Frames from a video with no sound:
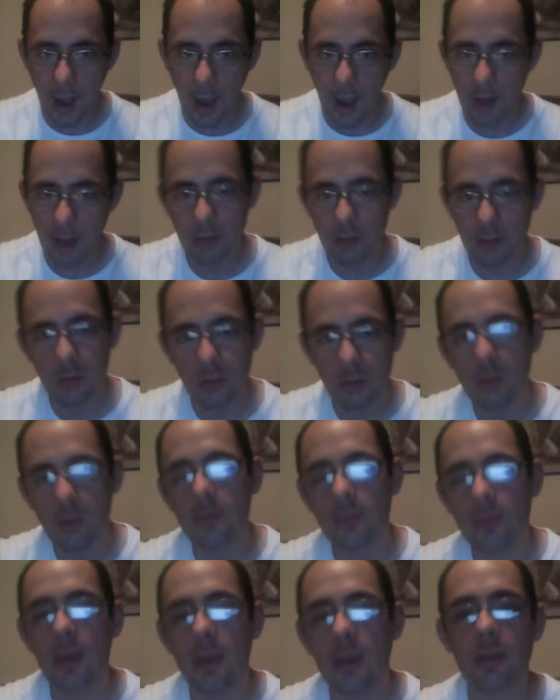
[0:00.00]
I don't know
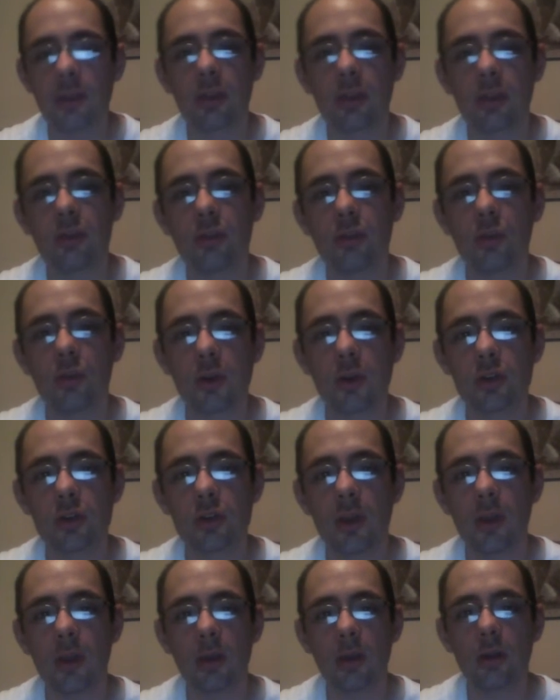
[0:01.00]
if that's the
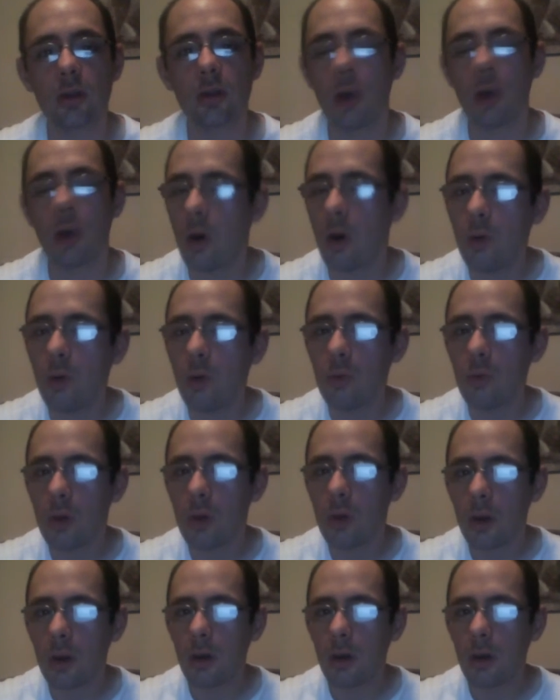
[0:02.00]
direction they'll go,